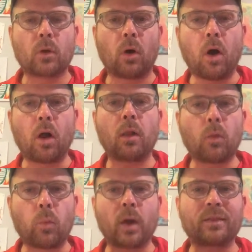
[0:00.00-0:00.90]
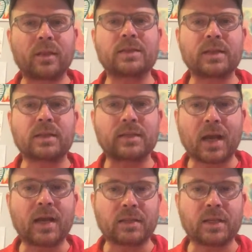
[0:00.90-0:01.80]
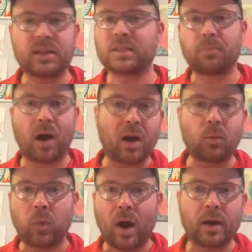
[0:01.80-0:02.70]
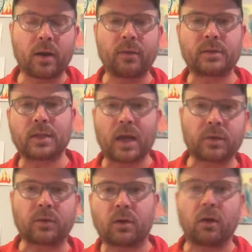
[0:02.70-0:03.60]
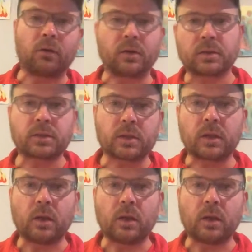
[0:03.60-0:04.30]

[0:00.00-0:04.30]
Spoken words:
all what this anxiety, this barbed wire, this electric currents,